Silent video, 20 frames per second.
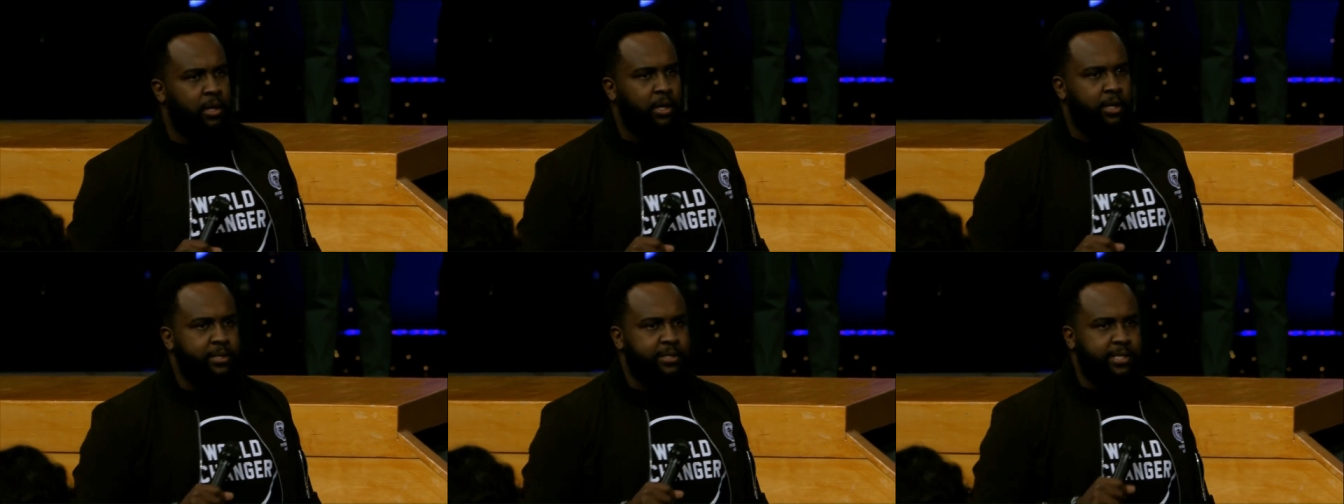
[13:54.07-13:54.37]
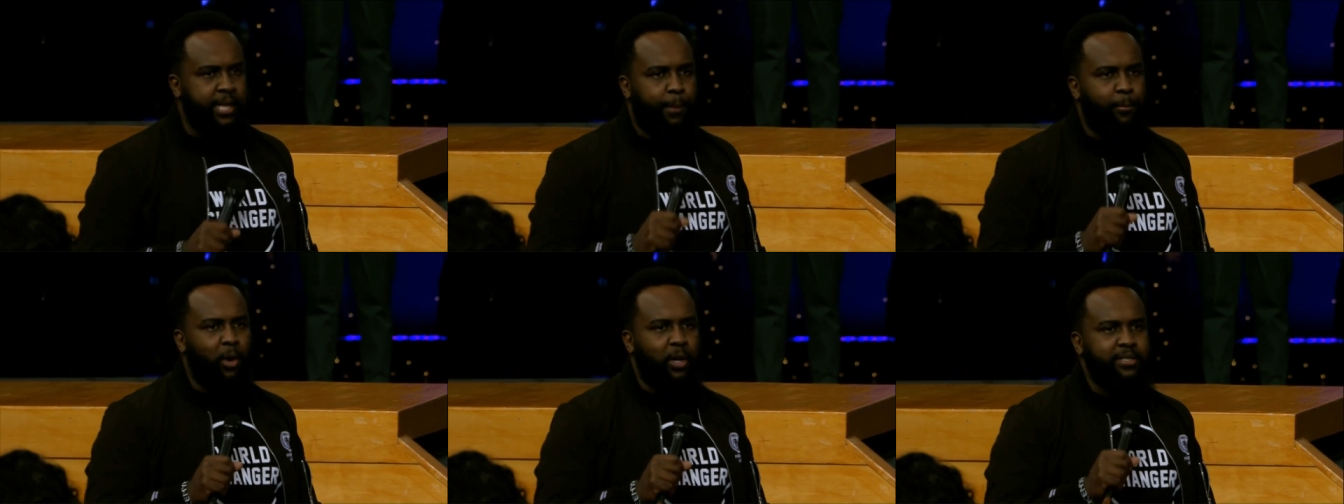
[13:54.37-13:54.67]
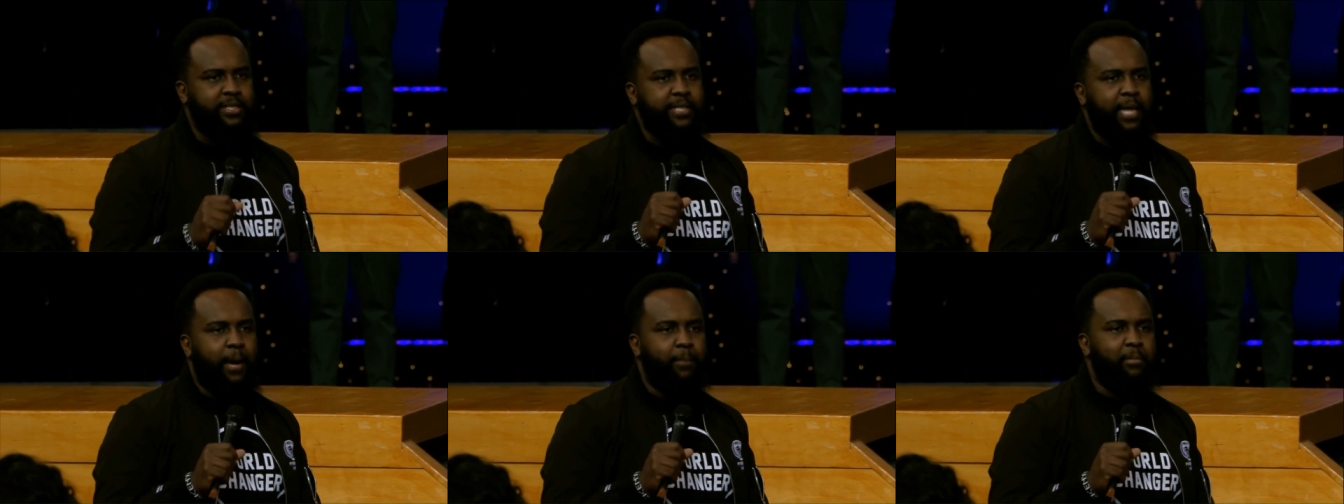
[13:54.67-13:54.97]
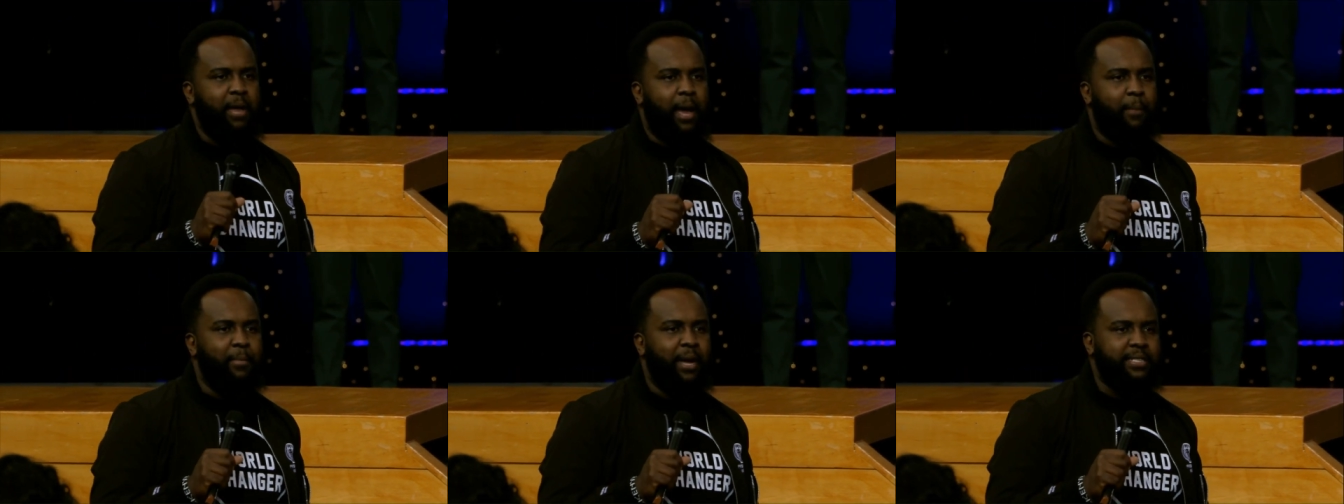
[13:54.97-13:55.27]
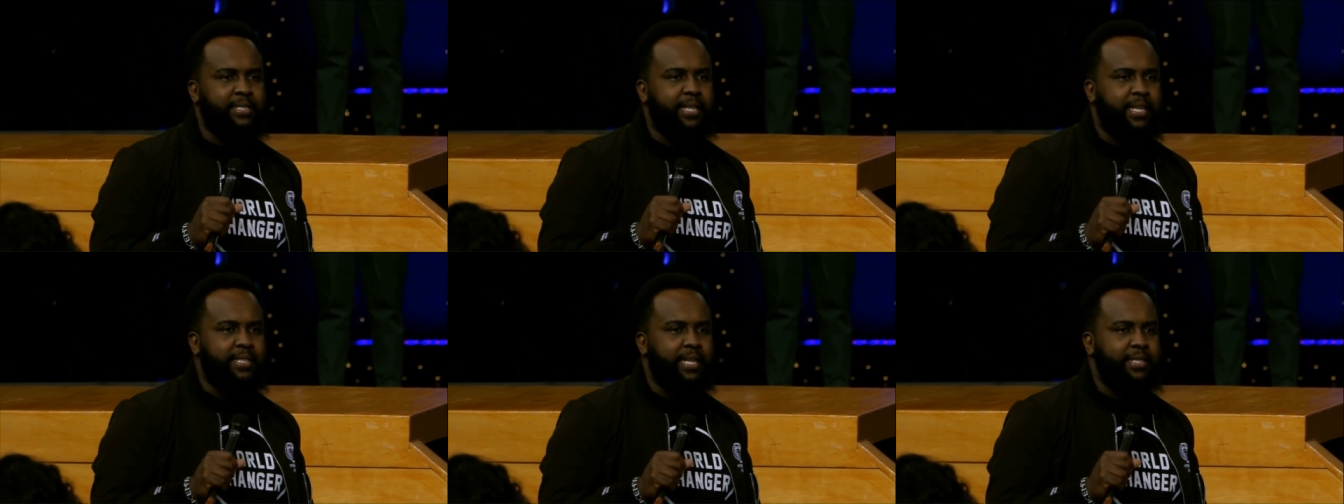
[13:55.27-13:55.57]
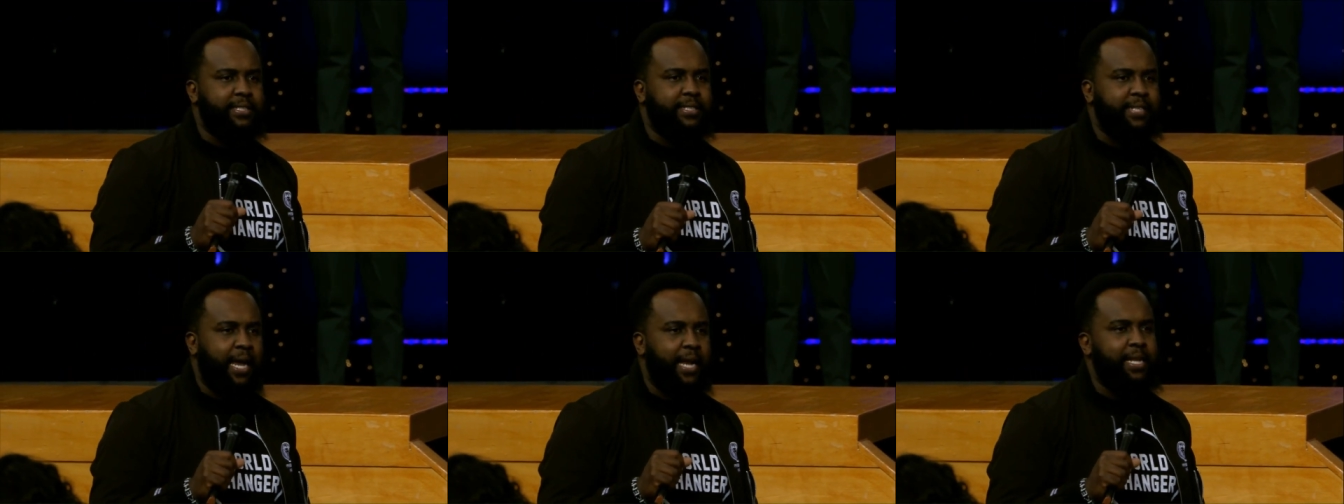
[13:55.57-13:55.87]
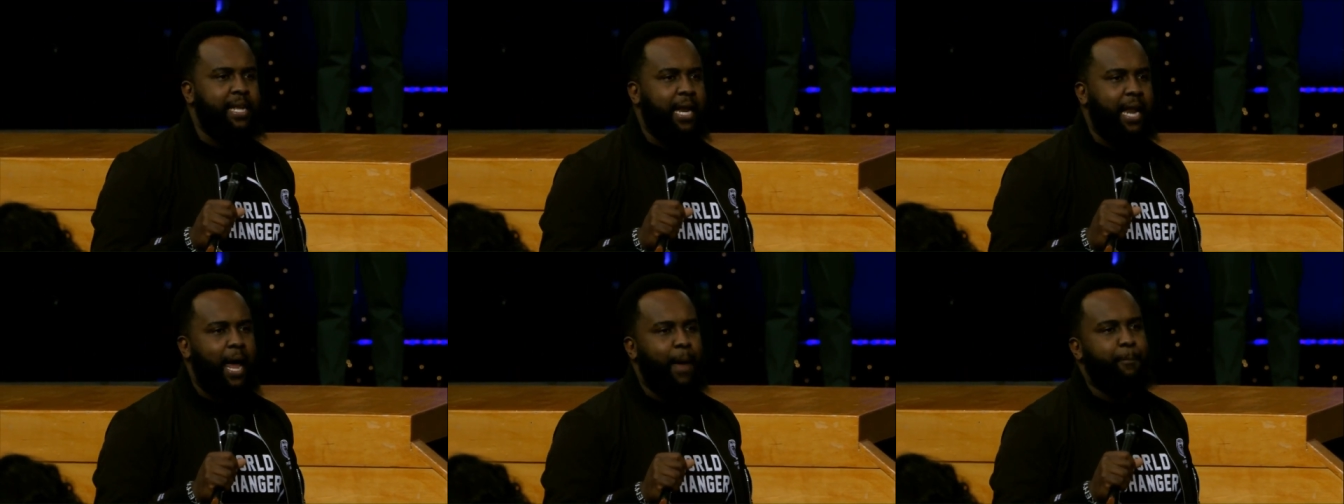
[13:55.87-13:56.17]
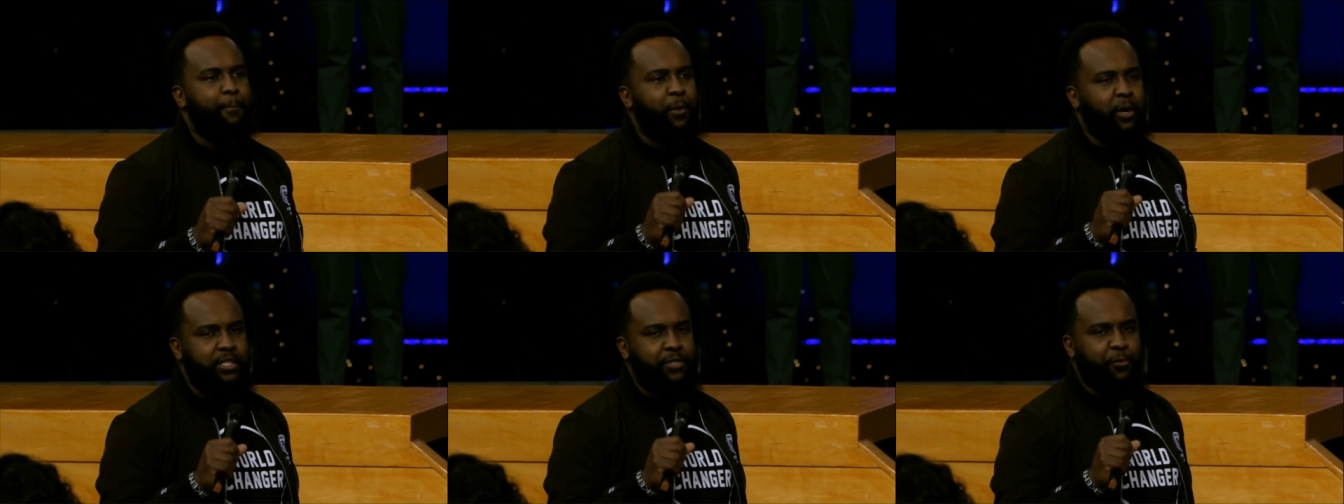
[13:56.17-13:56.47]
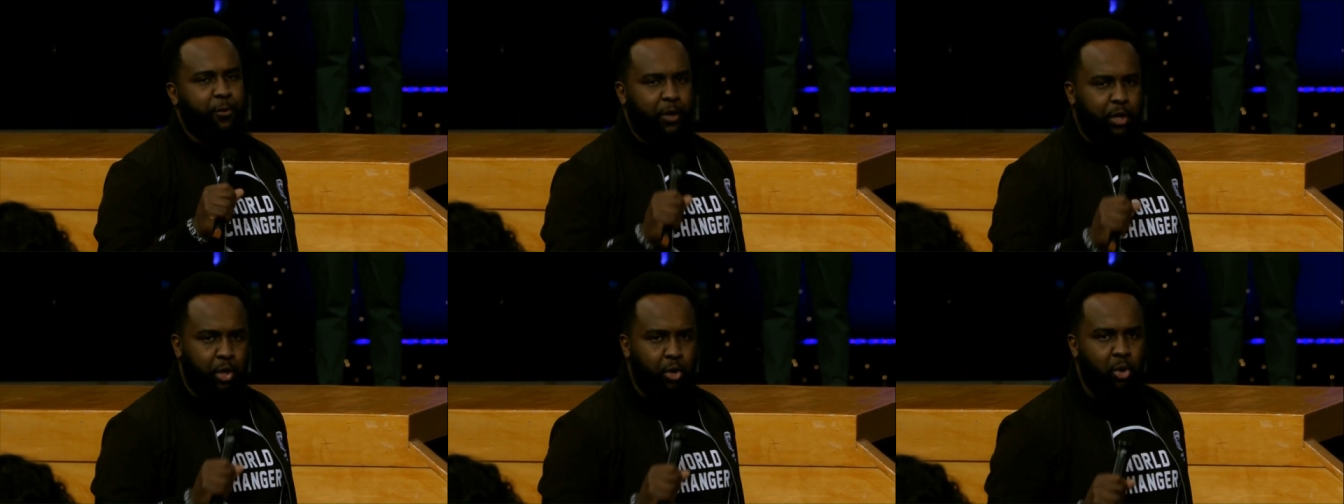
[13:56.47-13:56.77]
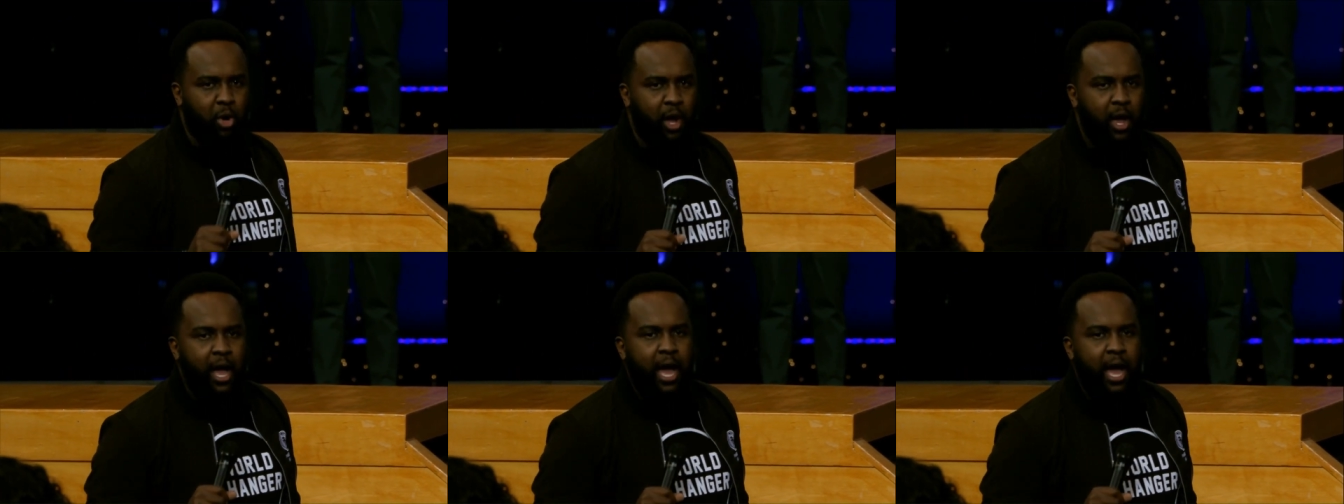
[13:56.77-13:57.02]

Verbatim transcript: Someone sent me a message and said, Can I preach for you?